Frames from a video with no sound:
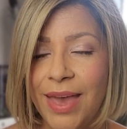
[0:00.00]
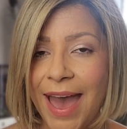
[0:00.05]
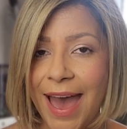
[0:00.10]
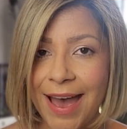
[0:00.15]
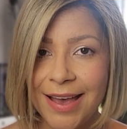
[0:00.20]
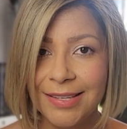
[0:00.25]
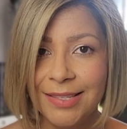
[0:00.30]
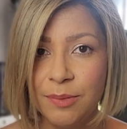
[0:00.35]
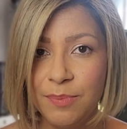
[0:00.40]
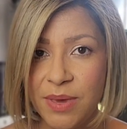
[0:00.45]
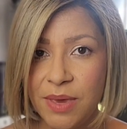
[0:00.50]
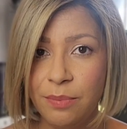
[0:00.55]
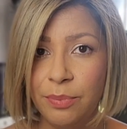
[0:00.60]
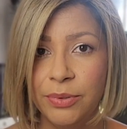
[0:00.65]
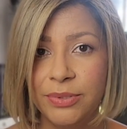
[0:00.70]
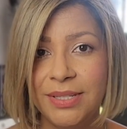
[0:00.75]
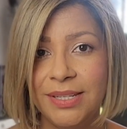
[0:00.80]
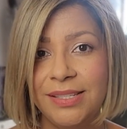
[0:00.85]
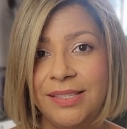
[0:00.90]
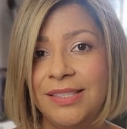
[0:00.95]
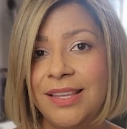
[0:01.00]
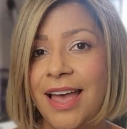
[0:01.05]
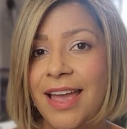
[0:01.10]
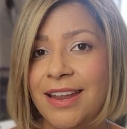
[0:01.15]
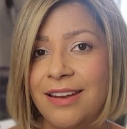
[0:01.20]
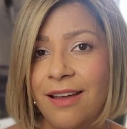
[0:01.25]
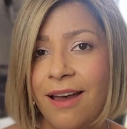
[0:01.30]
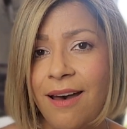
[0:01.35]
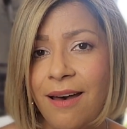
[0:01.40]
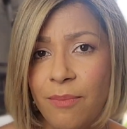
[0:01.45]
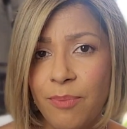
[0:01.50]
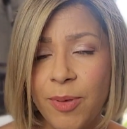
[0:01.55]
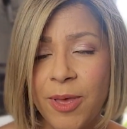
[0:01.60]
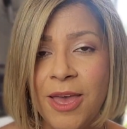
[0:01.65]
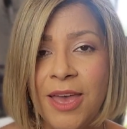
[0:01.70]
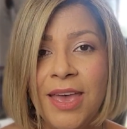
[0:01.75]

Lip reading: ask people to sign up